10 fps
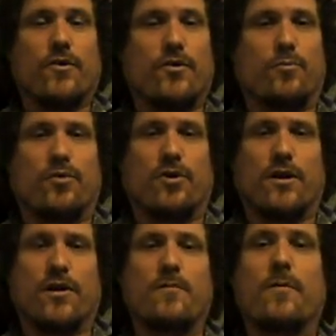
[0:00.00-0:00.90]
you
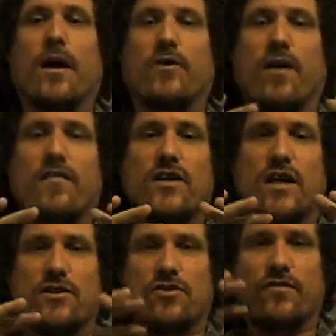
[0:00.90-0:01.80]
put a
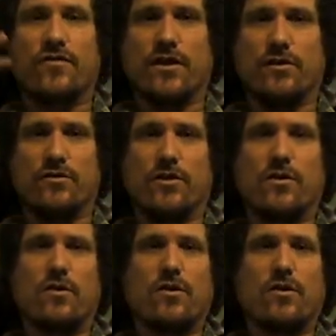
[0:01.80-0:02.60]
gravitational field